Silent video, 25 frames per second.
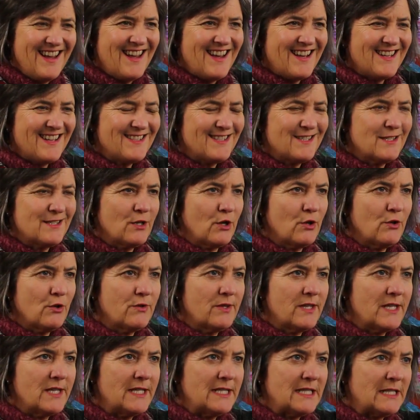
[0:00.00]
And so
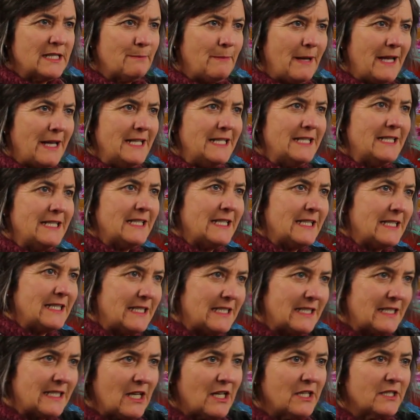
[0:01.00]
these
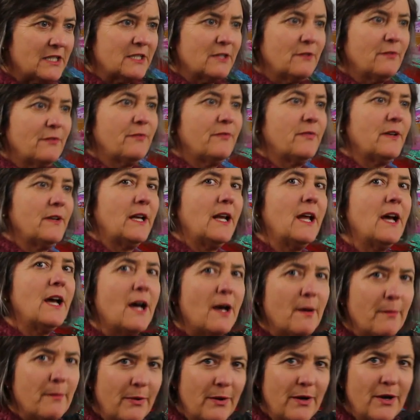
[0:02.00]
spaces start to fill
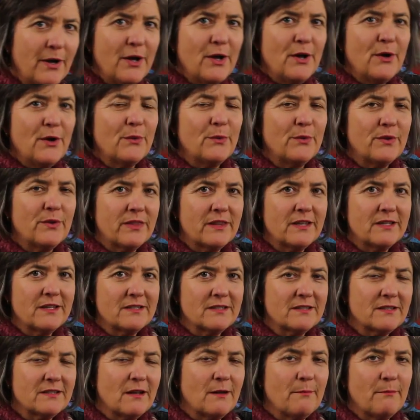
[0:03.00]
up with
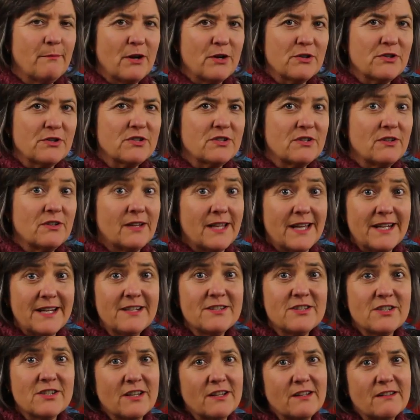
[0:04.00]
this emotional
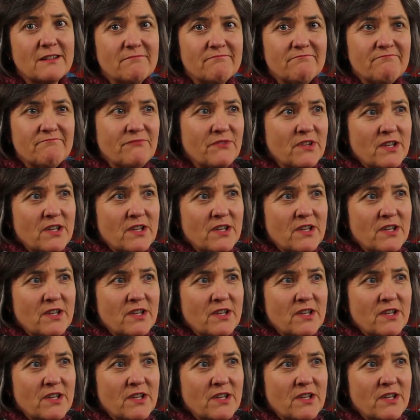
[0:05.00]
energy.